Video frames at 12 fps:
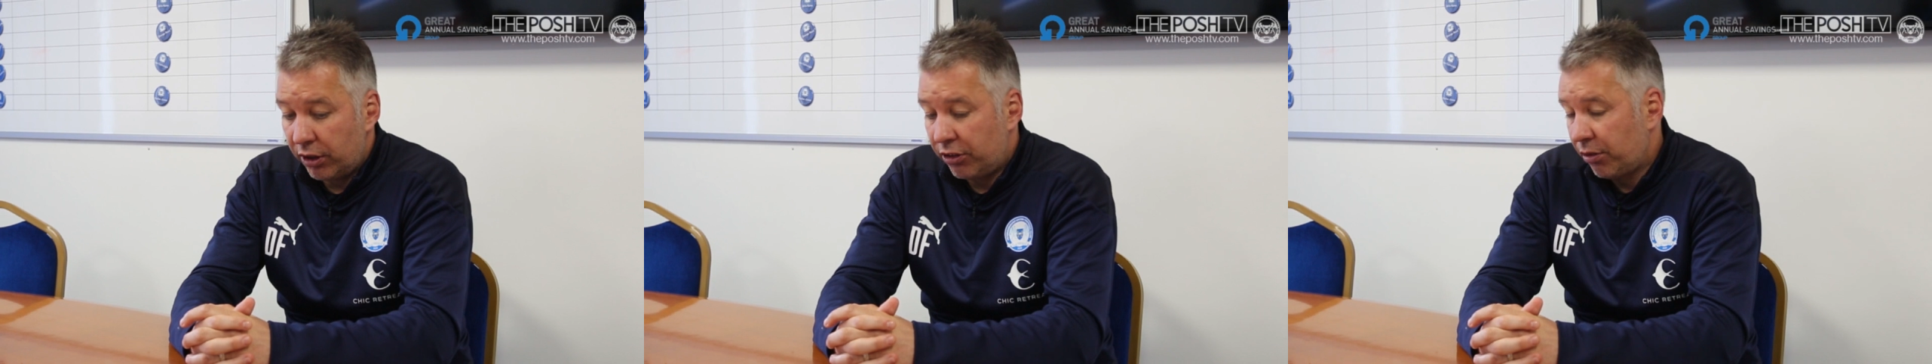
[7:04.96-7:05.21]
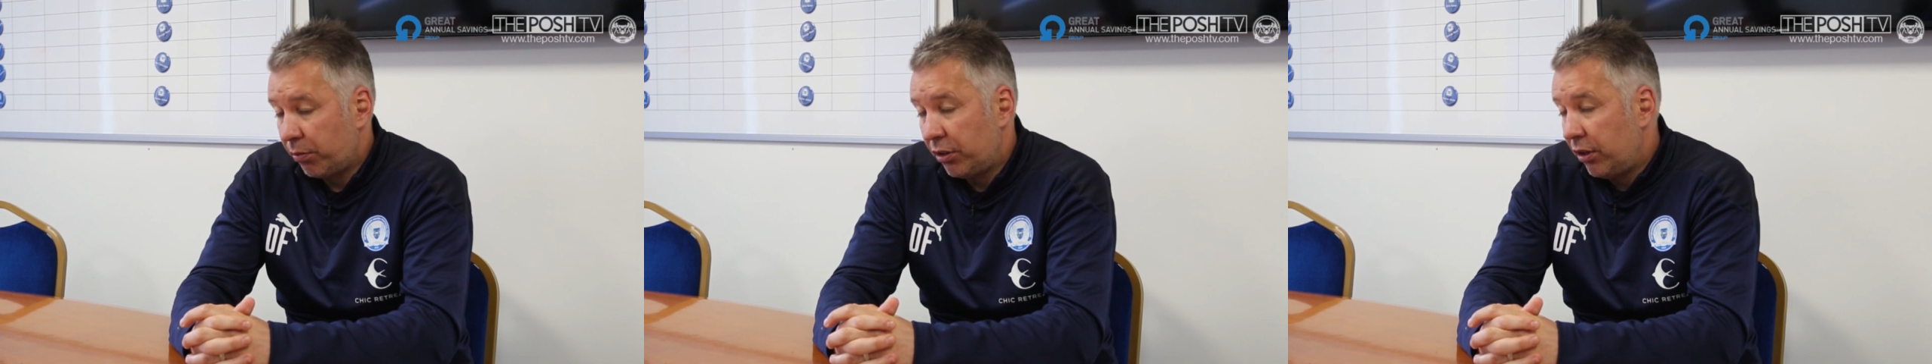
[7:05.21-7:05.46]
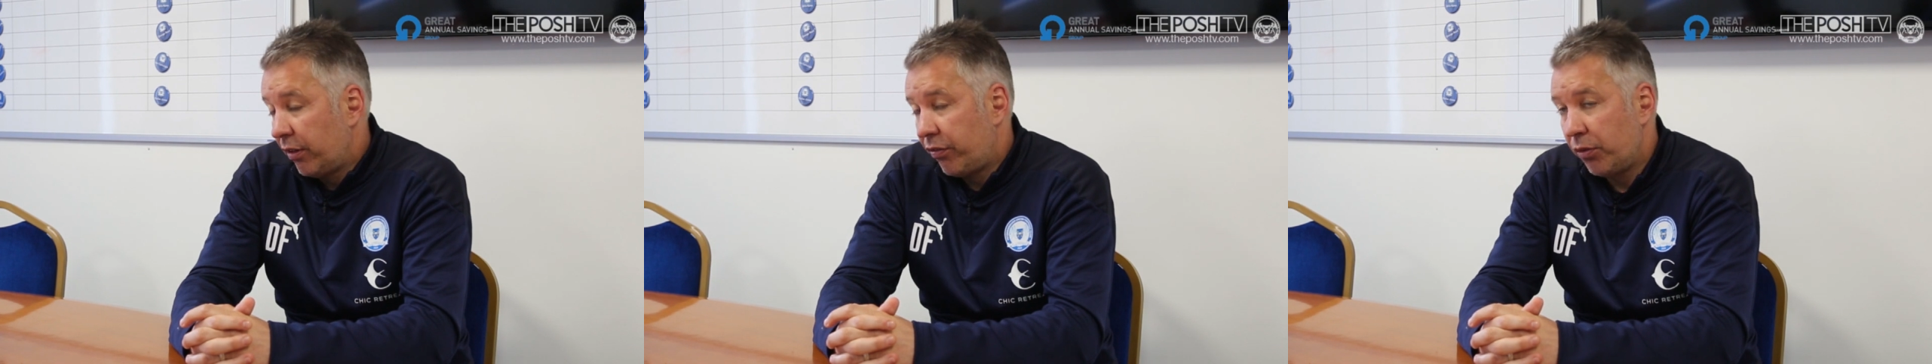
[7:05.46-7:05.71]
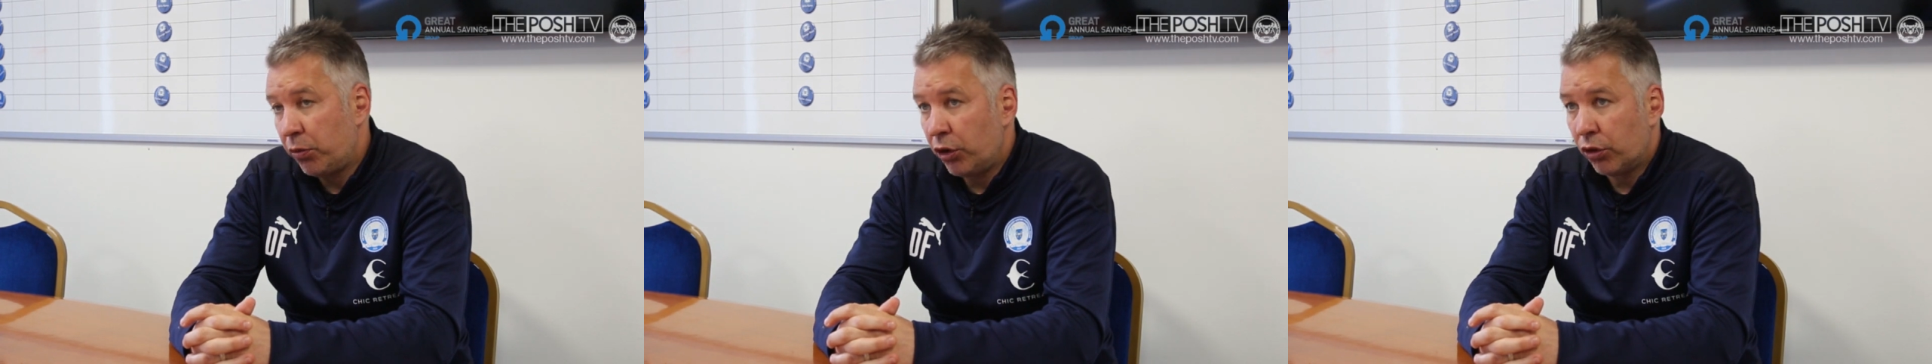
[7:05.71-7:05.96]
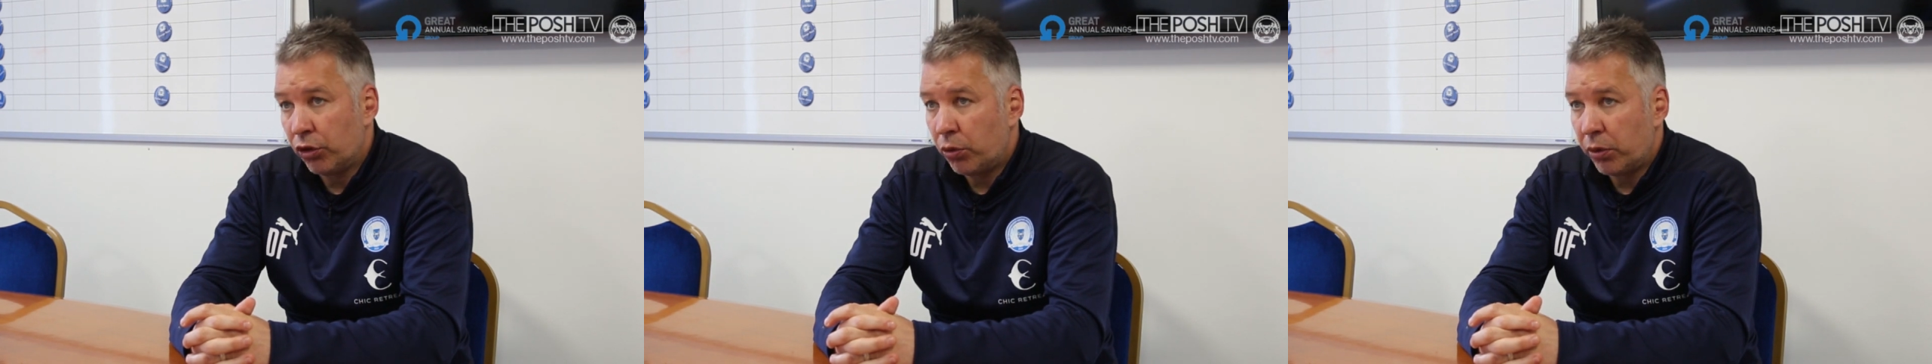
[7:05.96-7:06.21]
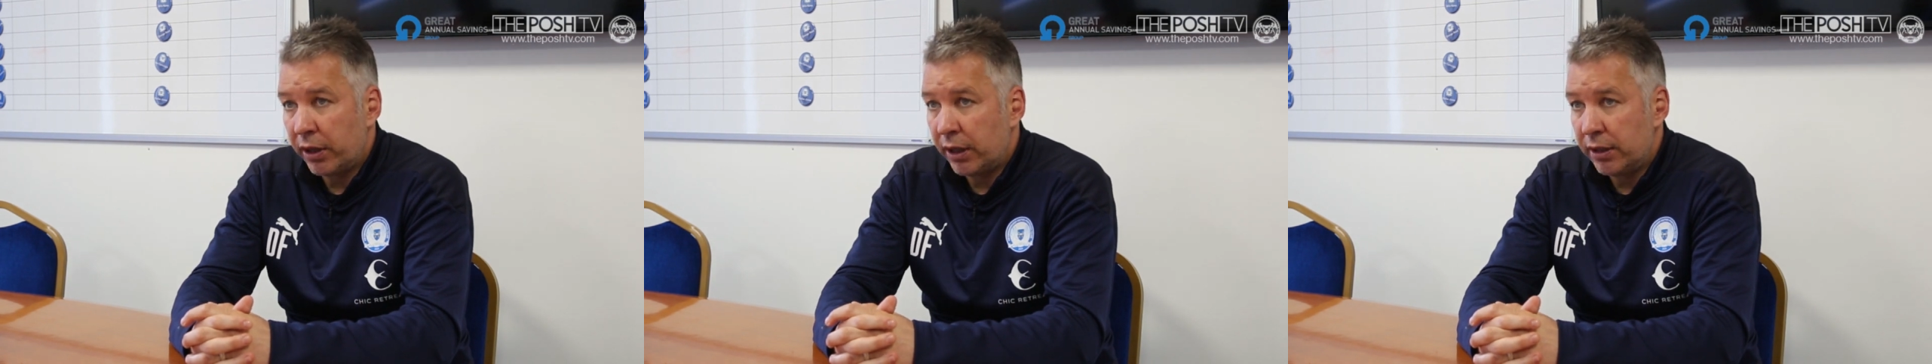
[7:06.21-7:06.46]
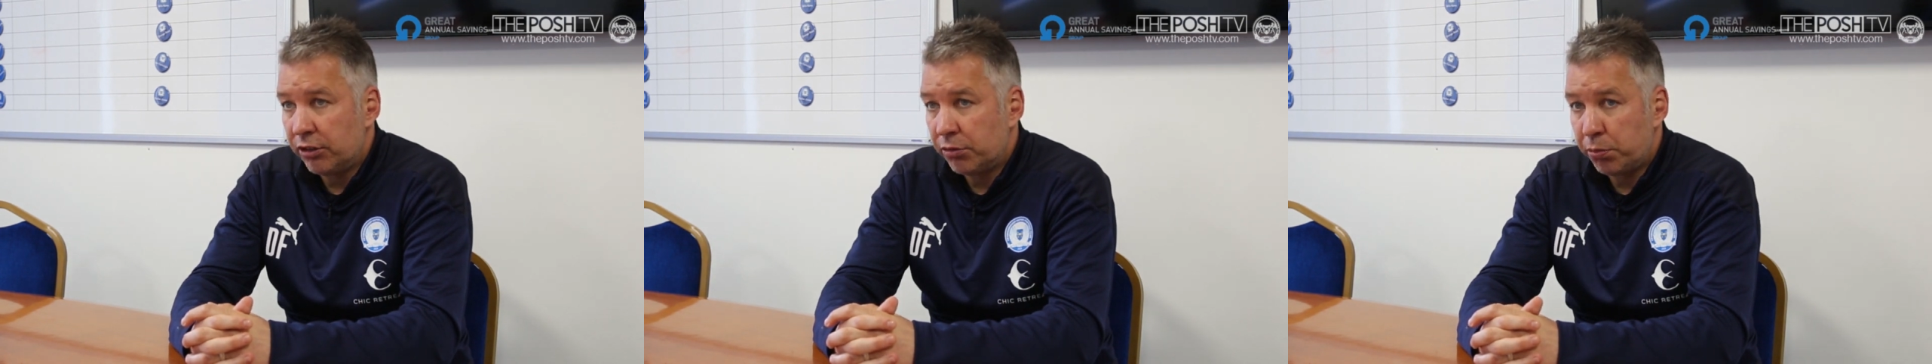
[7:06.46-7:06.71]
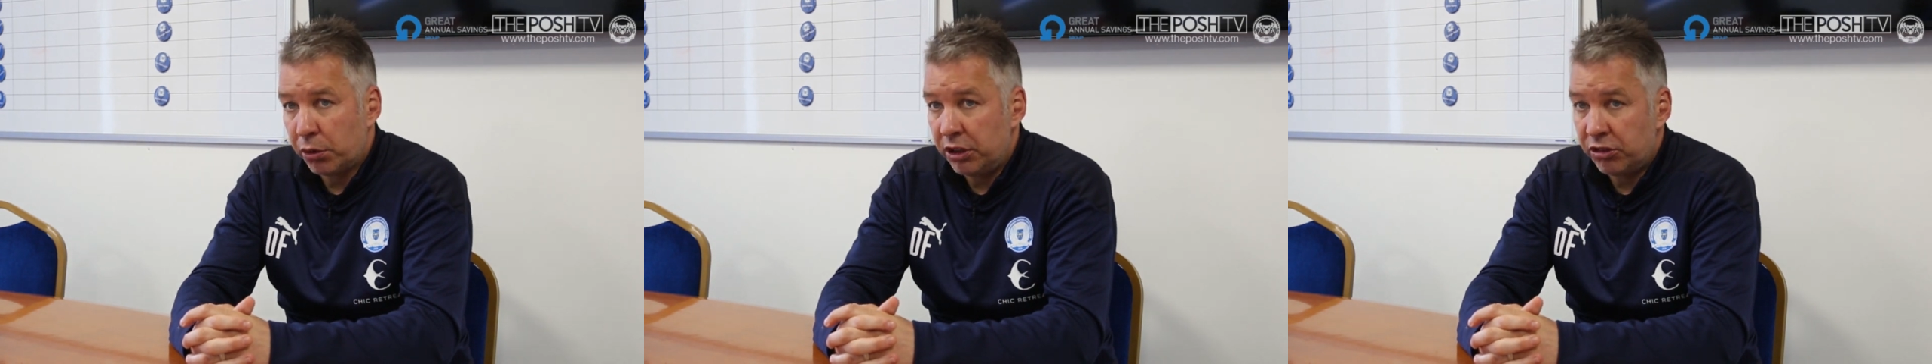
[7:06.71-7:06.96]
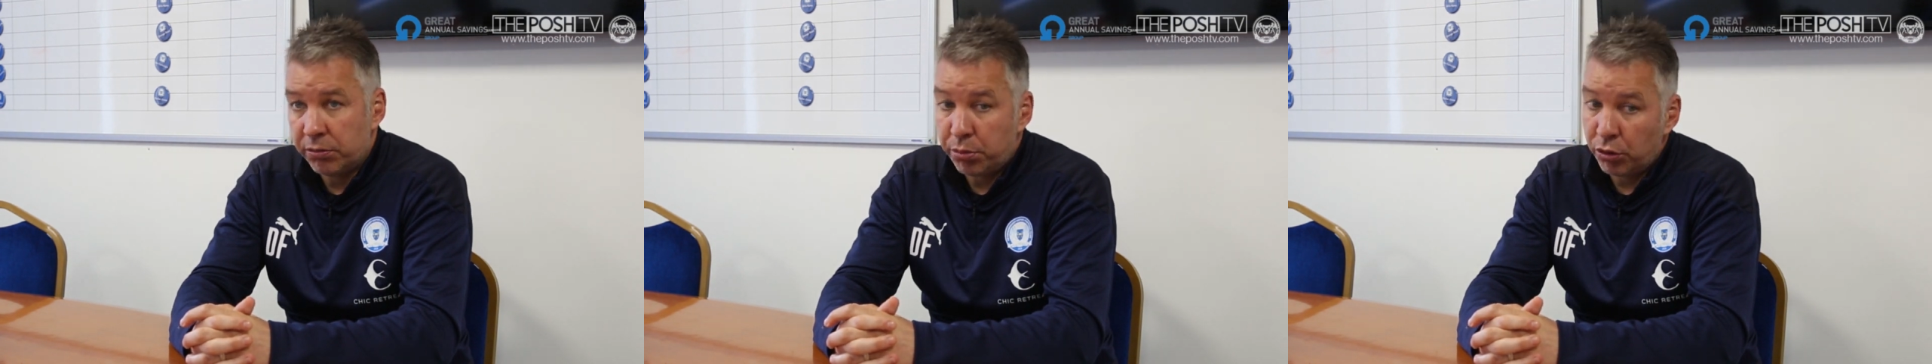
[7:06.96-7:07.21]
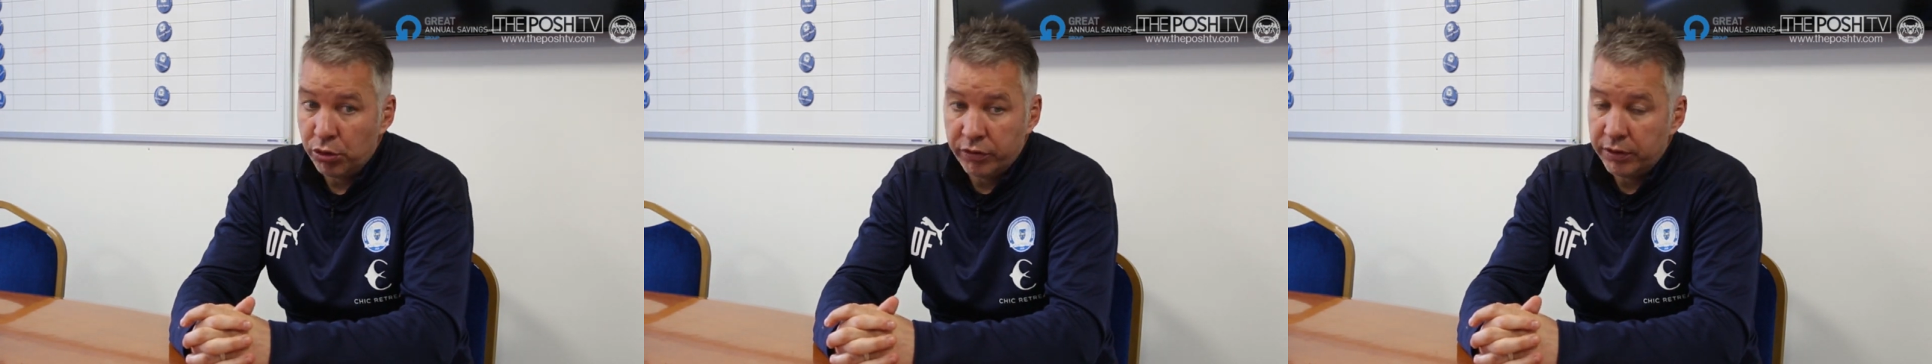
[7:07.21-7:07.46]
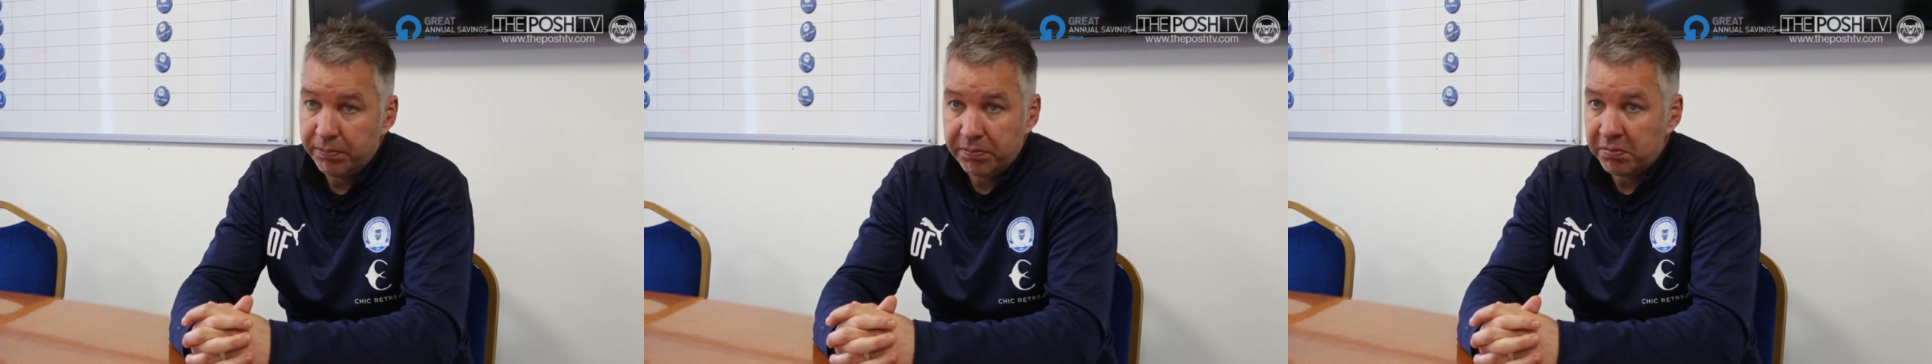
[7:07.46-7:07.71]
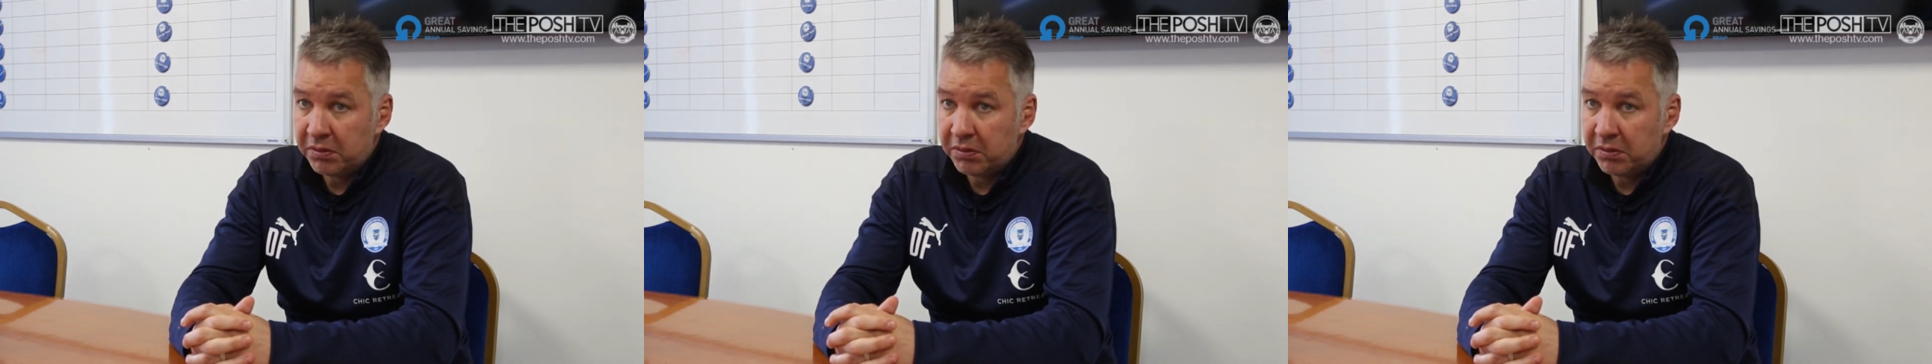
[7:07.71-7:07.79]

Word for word: you something different. We all know what that is, but he's improving.